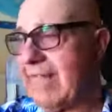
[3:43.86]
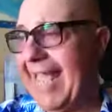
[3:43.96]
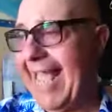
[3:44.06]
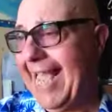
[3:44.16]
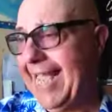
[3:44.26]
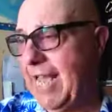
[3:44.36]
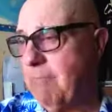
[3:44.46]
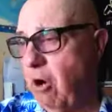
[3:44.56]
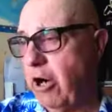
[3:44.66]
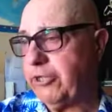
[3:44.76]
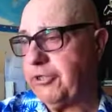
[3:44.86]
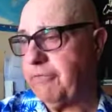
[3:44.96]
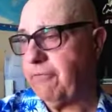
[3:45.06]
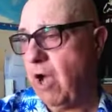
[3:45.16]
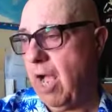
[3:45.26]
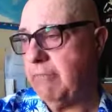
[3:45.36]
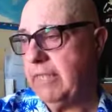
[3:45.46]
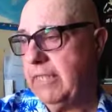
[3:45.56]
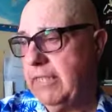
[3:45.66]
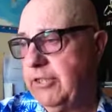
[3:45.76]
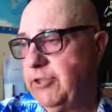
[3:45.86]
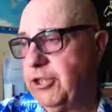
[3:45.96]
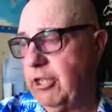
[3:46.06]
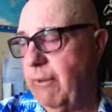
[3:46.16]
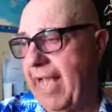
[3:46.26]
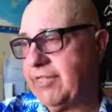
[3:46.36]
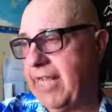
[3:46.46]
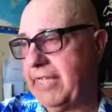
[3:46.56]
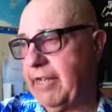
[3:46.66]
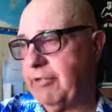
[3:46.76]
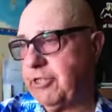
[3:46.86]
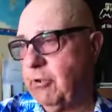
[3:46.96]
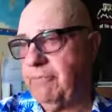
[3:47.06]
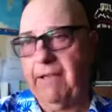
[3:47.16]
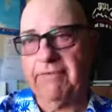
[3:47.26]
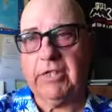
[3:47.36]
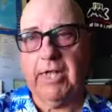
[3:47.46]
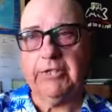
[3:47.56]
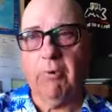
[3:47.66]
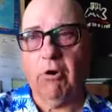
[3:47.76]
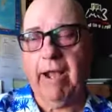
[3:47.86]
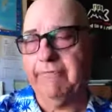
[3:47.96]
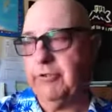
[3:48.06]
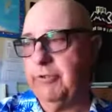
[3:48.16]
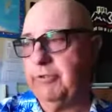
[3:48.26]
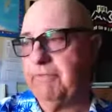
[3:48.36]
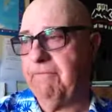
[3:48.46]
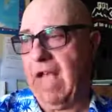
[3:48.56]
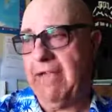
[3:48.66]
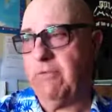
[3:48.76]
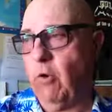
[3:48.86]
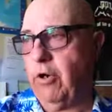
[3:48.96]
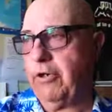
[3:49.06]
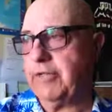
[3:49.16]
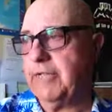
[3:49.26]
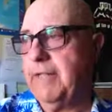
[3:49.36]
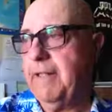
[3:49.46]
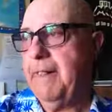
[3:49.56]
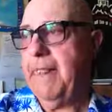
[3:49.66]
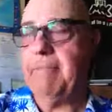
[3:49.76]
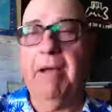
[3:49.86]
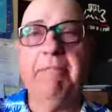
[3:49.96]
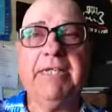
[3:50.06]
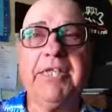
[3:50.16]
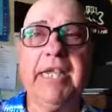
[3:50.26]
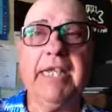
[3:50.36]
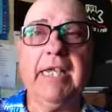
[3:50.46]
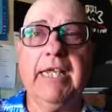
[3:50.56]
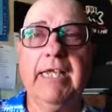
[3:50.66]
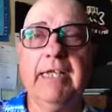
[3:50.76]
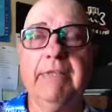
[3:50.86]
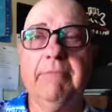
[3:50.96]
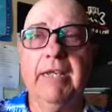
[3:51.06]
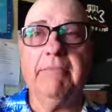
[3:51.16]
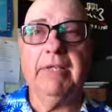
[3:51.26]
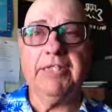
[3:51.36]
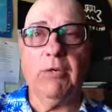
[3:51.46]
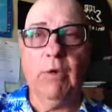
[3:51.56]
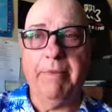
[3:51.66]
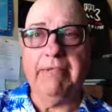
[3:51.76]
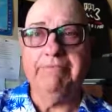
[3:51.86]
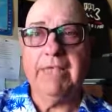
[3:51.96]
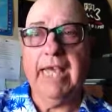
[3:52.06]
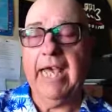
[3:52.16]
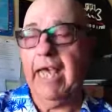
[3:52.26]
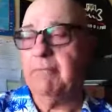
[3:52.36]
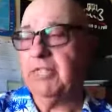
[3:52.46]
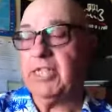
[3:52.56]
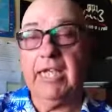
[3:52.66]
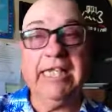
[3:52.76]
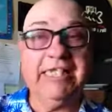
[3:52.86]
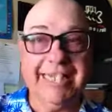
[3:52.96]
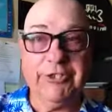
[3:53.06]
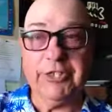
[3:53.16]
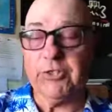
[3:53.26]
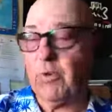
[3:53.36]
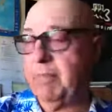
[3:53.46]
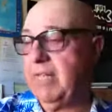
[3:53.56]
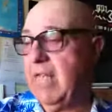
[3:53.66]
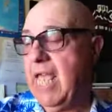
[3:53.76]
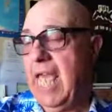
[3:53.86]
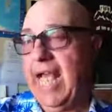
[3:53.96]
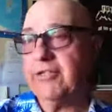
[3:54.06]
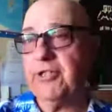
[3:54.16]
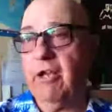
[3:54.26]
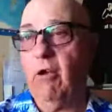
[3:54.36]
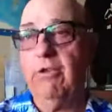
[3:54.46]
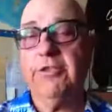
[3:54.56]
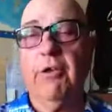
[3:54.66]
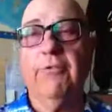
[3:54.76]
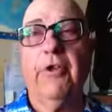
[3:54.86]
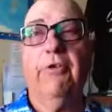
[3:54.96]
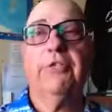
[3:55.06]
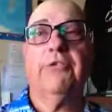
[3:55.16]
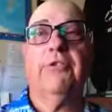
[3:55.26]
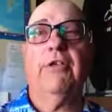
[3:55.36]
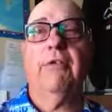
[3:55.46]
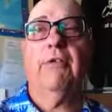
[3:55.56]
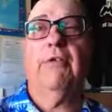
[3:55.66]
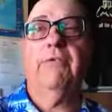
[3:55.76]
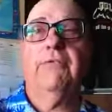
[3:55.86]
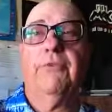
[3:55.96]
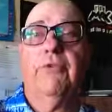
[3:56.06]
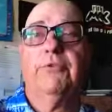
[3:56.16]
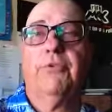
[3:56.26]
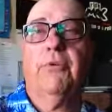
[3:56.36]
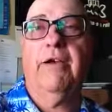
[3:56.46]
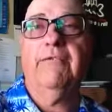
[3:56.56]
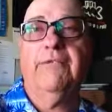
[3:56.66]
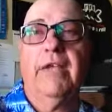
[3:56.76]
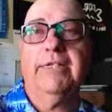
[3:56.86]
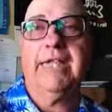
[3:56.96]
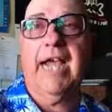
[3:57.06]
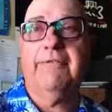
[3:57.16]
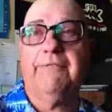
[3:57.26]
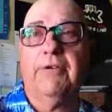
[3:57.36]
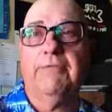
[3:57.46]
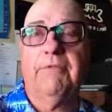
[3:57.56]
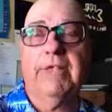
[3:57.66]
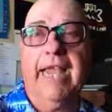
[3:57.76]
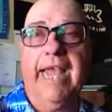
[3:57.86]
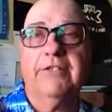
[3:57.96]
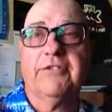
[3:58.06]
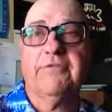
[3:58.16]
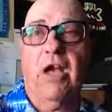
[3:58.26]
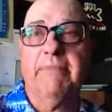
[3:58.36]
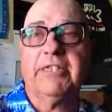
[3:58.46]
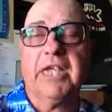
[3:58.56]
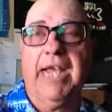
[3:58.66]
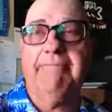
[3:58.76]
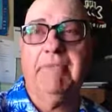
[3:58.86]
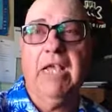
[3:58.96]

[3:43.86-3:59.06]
a march from Chilliwack Secondary School at 5 o'clock tomorrow afternoon to Five Corners about missing women, missing Indigenous women, as those who have died in the hands of homicide